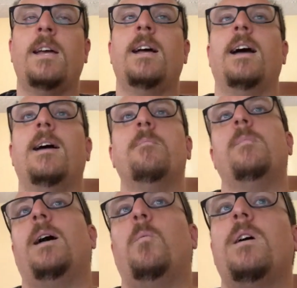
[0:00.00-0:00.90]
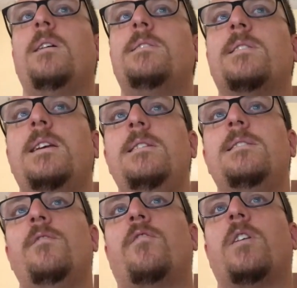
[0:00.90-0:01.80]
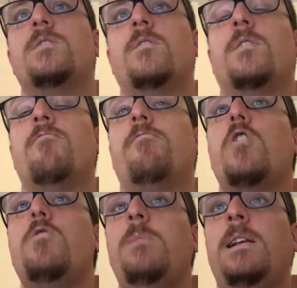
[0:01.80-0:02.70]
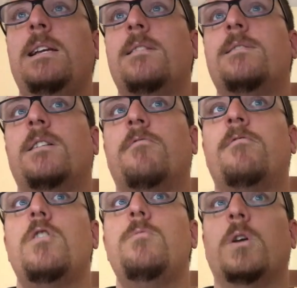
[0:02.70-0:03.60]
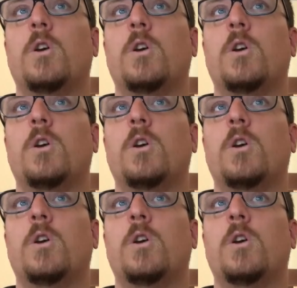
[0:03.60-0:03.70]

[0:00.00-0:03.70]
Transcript: And whilst he's in front of the Roman leaders in a Roman